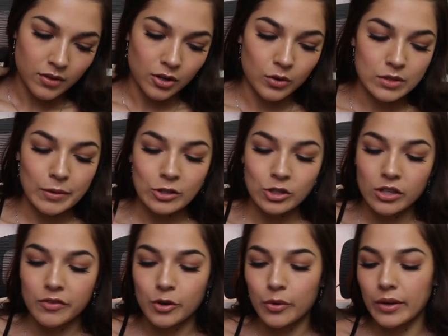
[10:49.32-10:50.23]
You know,
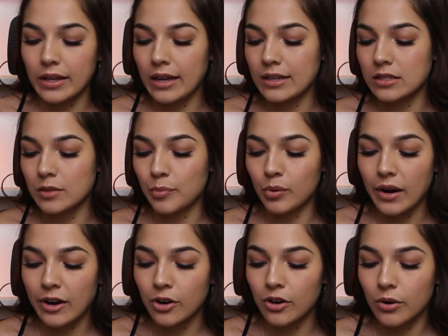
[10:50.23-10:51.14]
especially if you're really into
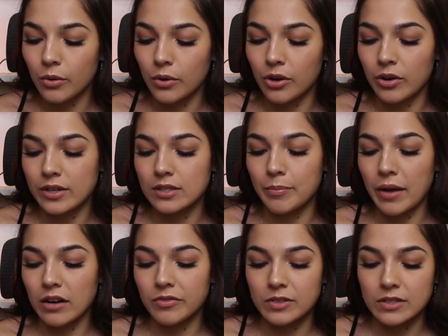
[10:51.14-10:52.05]
prayer or you're into
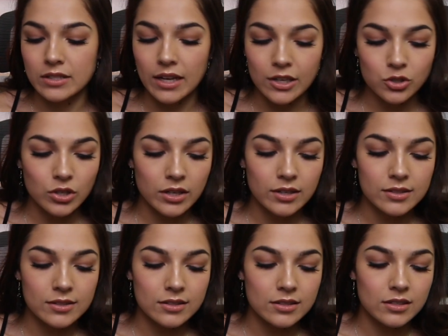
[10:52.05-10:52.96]

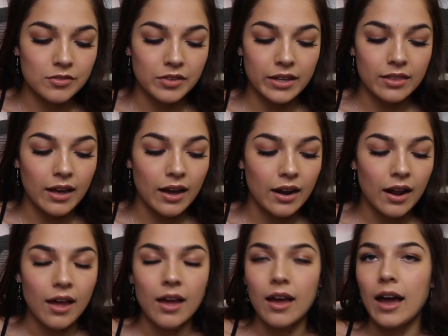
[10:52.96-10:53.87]
manifestations and stuff like that,
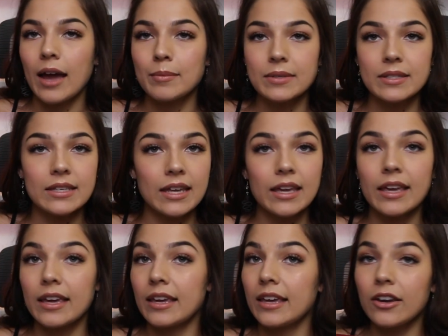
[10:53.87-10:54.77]
I'm
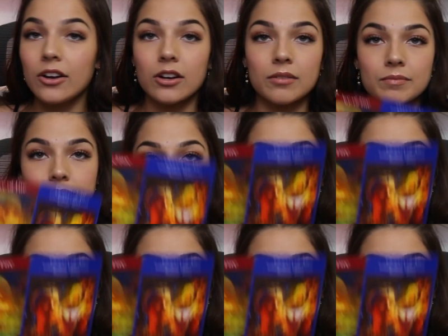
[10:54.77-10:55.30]
seeing it here.